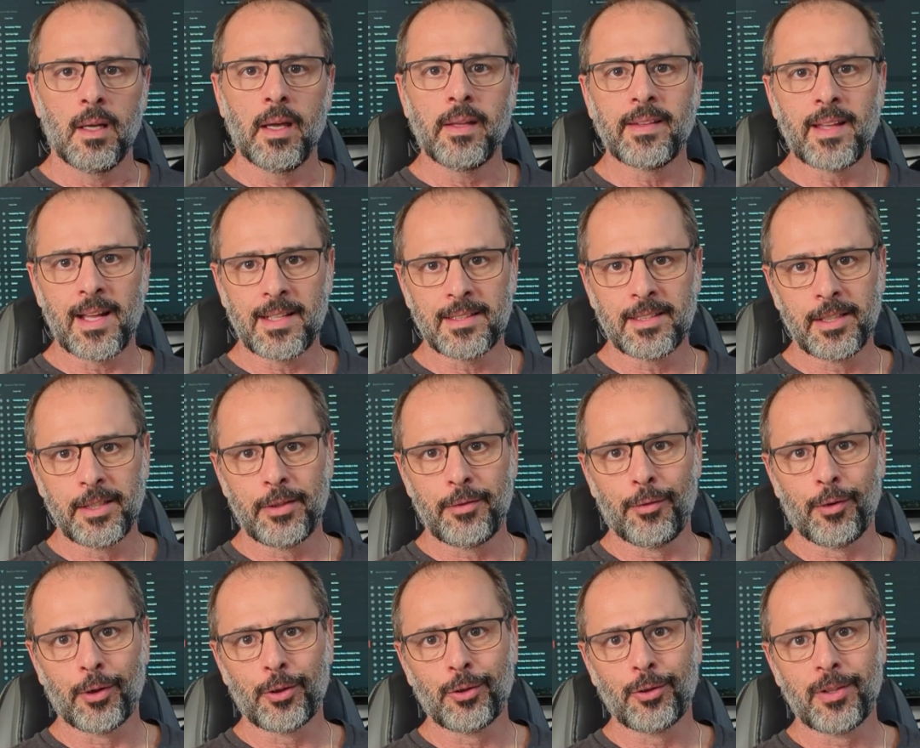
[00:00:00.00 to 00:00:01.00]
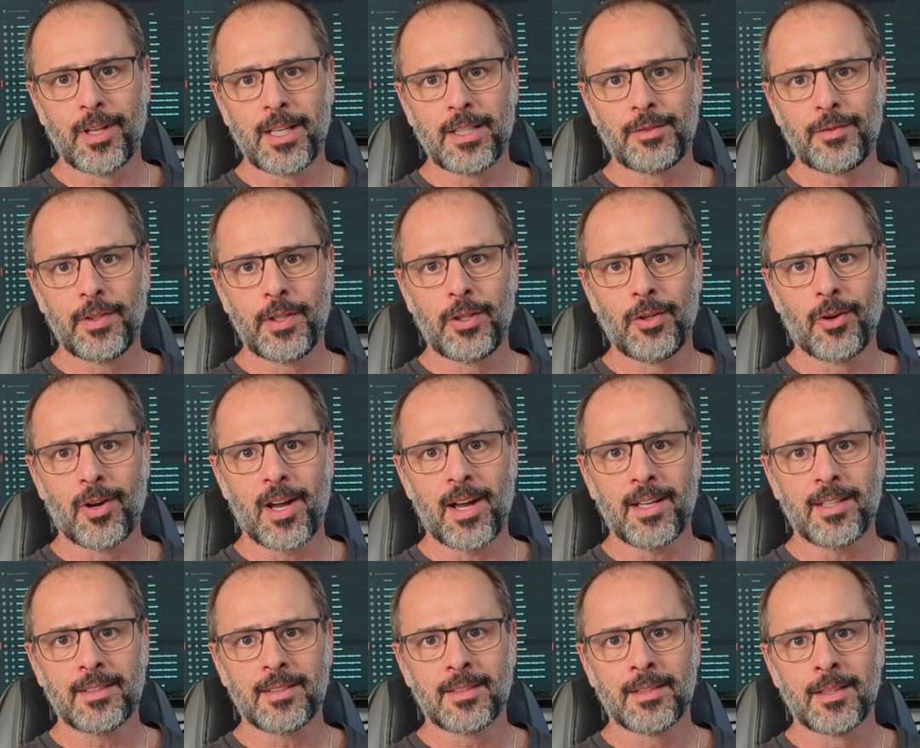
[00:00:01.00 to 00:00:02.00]
And that's it for today's video,
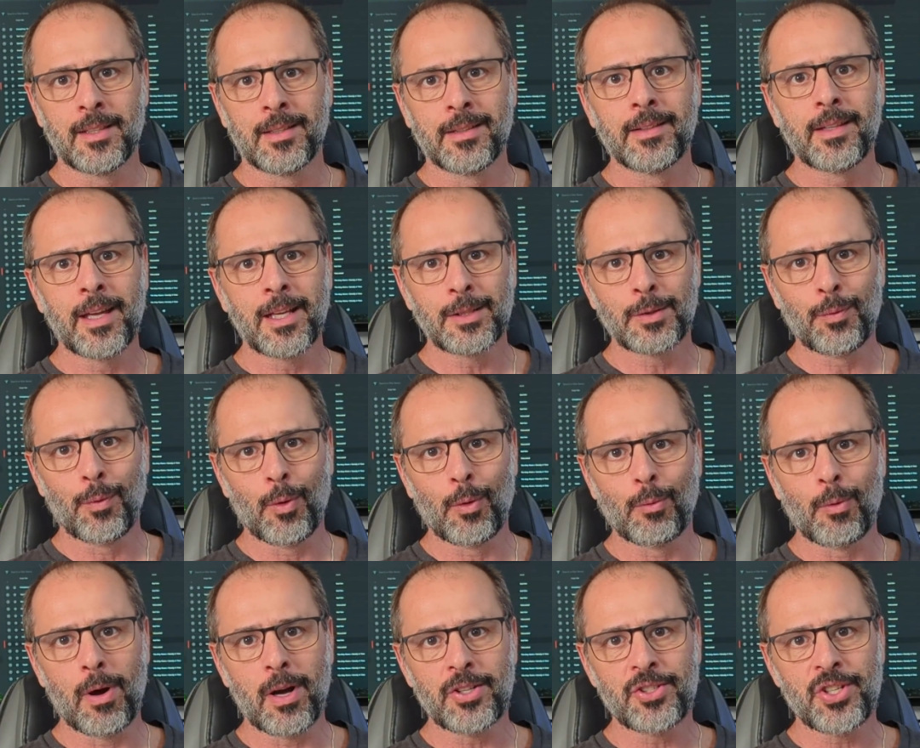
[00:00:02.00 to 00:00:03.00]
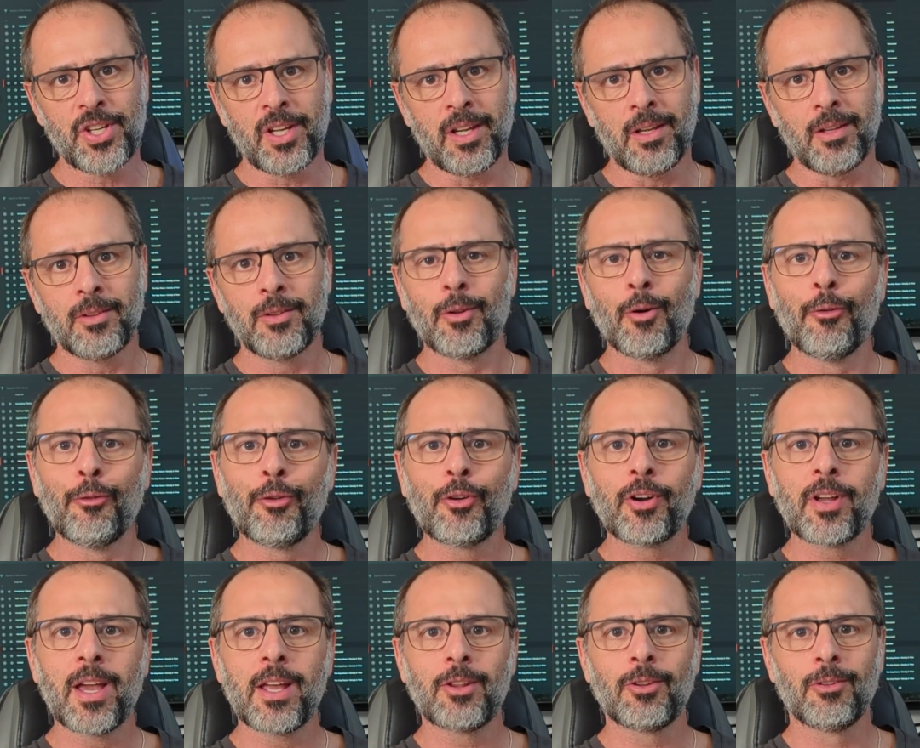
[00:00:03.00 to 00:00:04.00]
guys. Thanks for watching. Don't
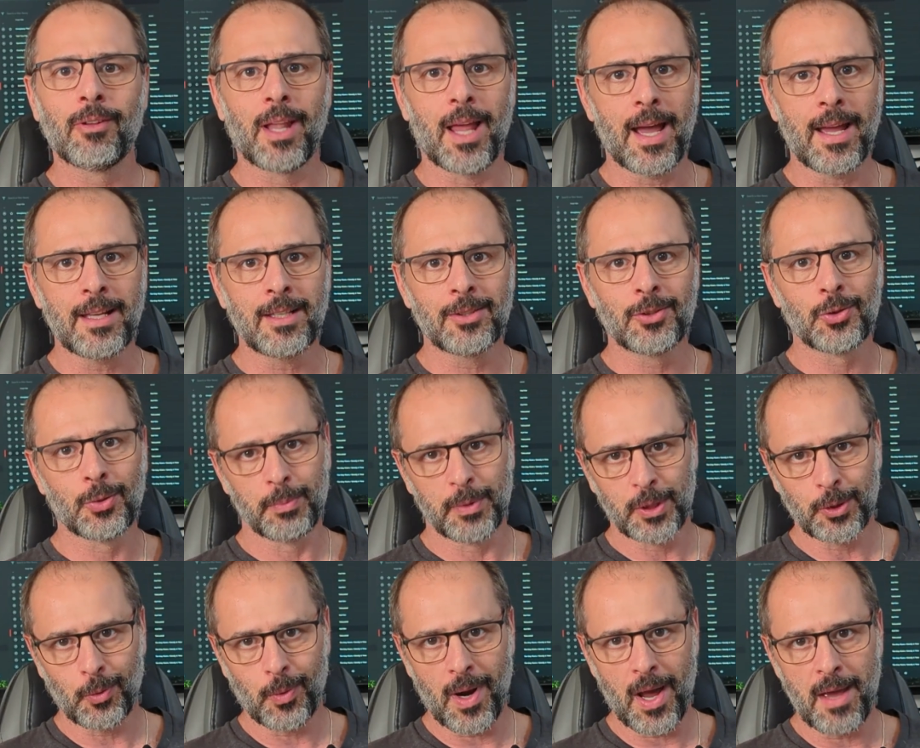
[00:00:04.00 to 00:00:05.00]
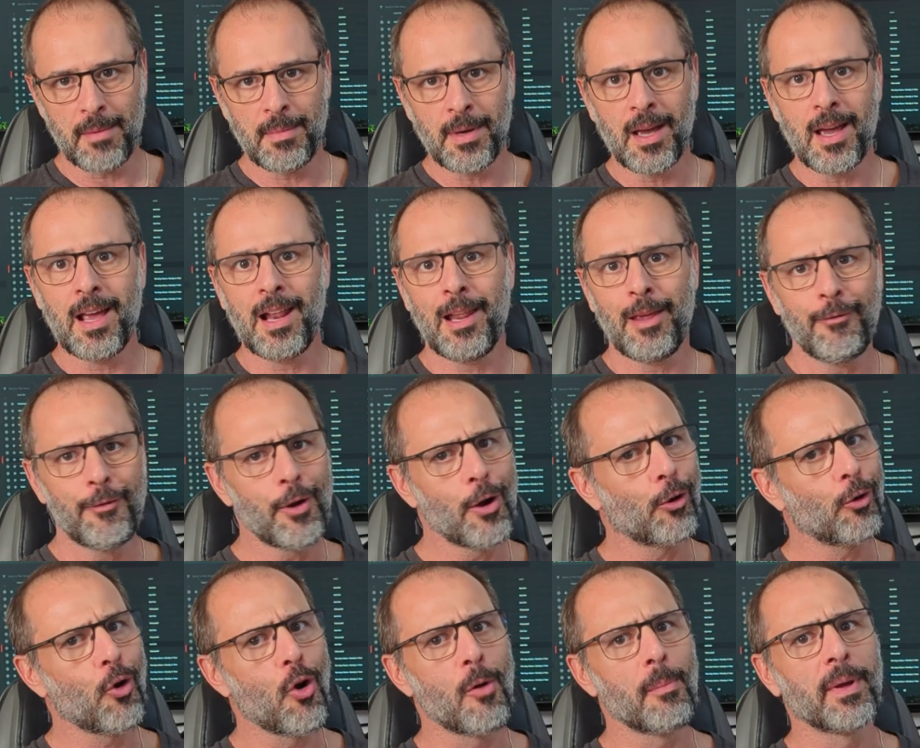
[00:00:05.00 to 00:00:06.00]
forget to like, subscribe, and leave
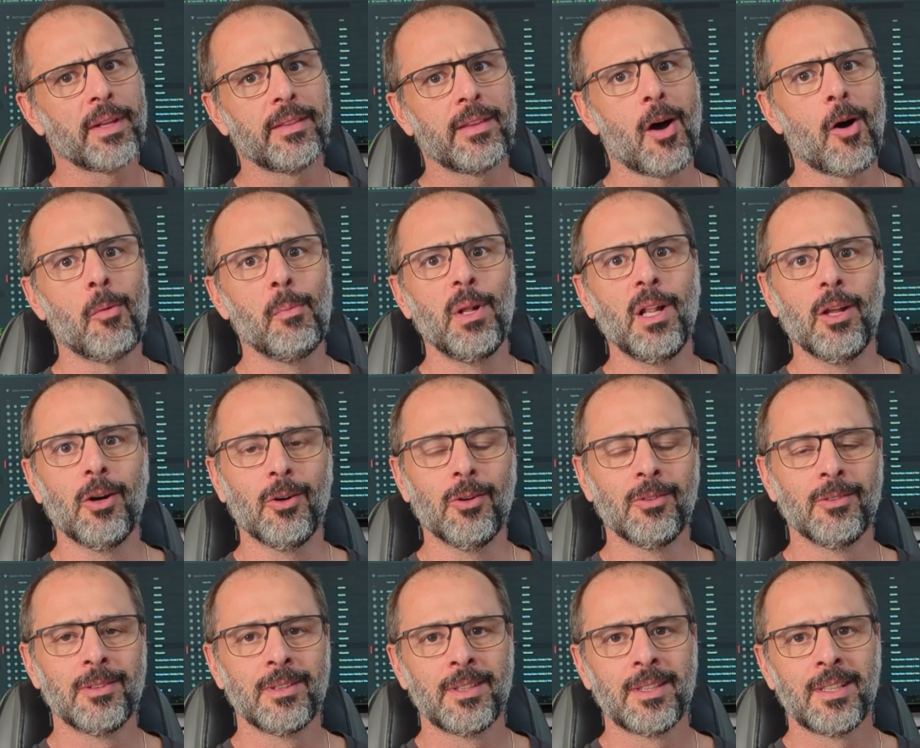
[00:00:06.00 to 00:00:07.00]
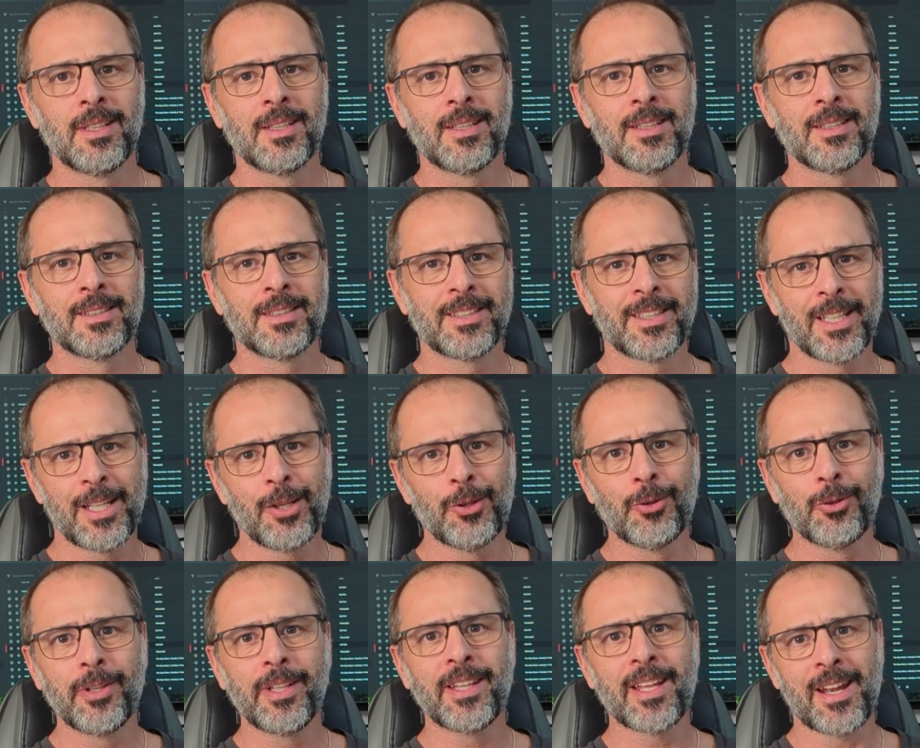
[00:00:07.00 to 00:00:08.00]
your comment down below. See
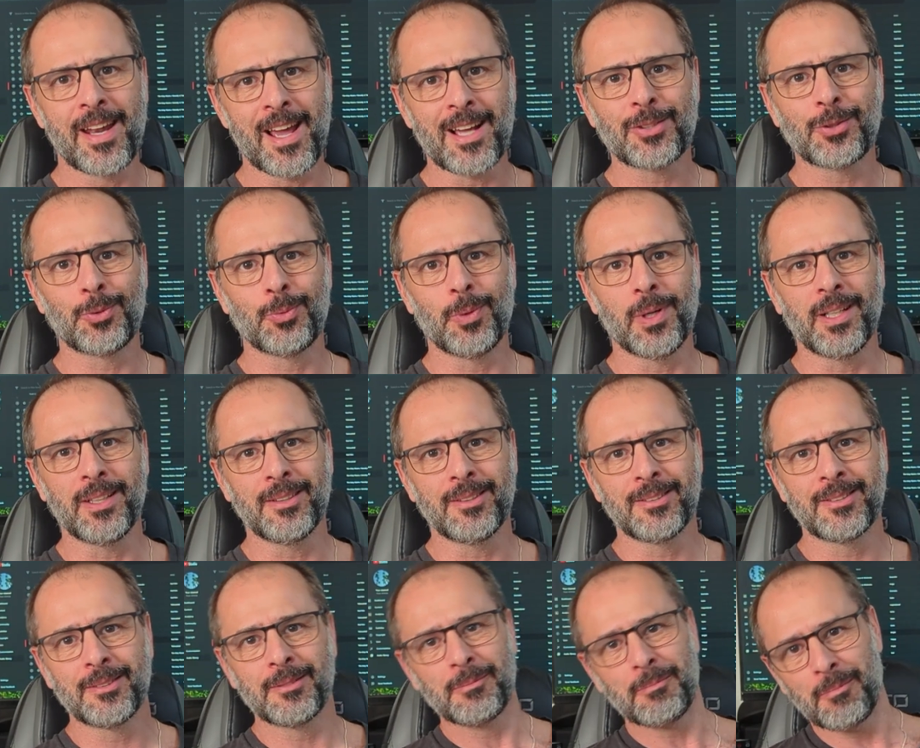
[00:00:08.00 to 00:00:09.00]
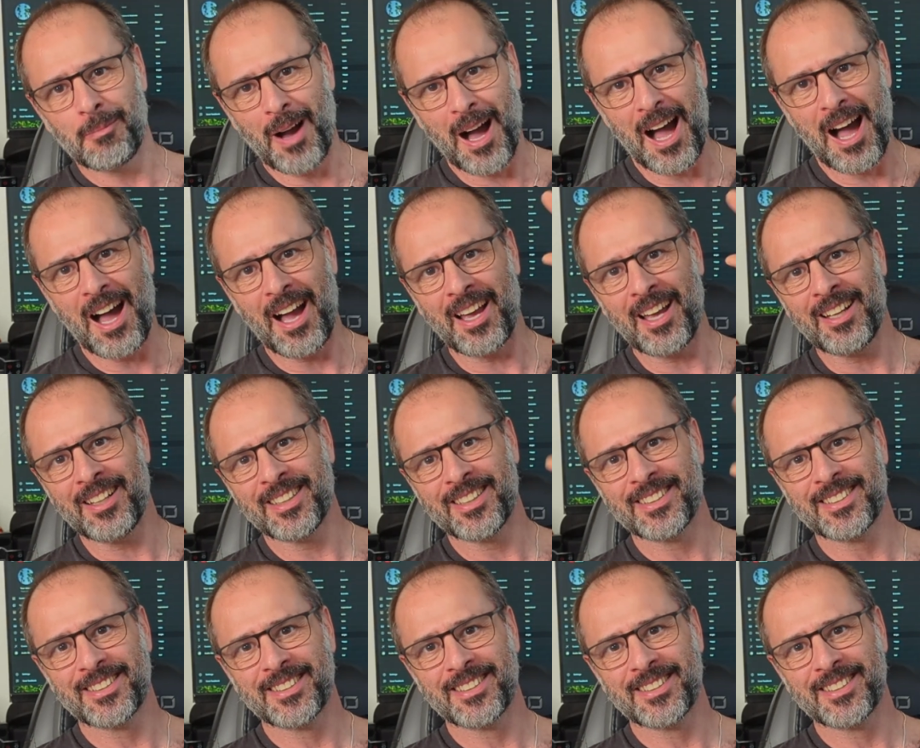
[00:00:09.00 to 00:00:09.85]
you in the next one. Bye!